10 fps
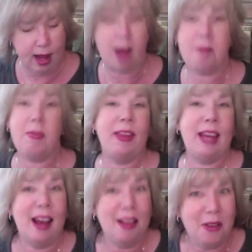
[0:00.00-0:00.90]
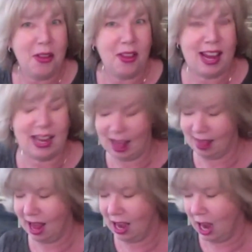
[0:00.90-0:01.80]
The other thing
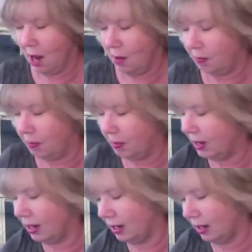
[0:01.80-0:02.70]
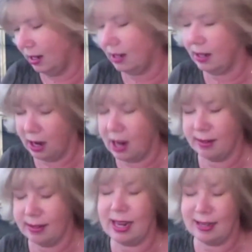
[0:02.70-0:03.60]
that
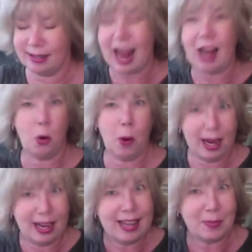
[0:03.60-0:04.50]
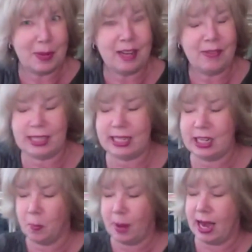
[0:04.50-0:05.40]
is not quite as big of a
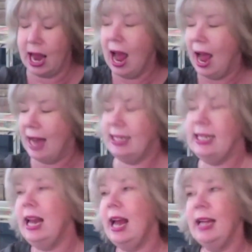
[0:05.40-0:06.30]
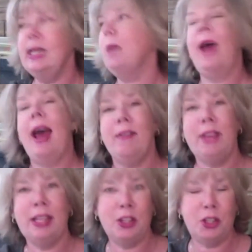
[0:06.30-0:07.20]
deal, but I did end up
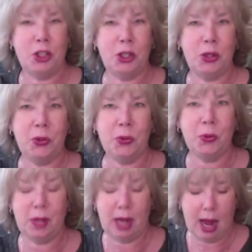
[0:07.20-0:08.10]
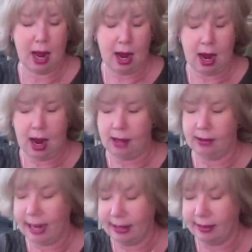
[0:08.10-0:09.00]
having to
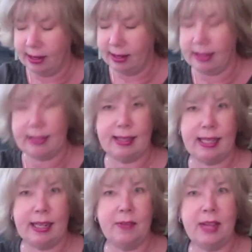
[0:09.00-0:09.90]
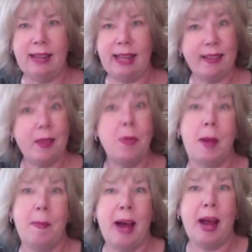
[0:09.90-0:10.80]
lengthen the sleeves. I lengthened
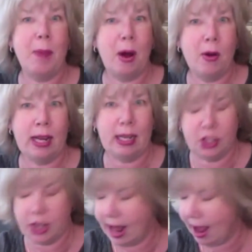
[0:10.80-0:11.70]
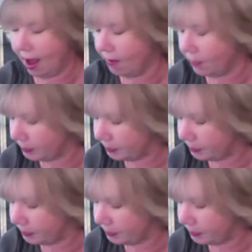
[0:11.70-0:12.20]
them by about 1.5 inches.